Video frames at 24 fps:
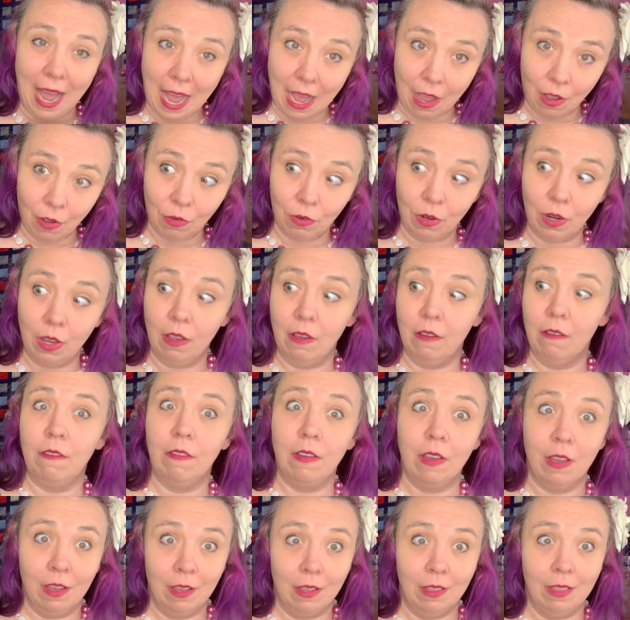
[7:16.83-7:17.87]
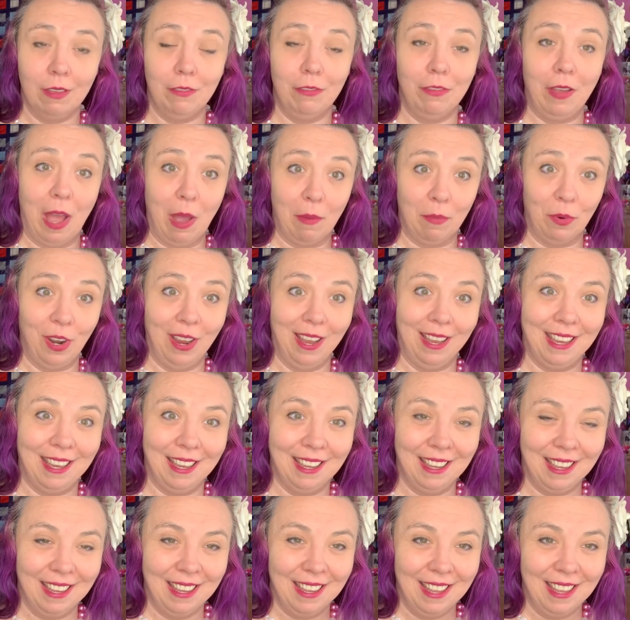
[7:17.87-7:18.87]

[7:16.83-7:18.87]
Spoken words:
out of the fabric,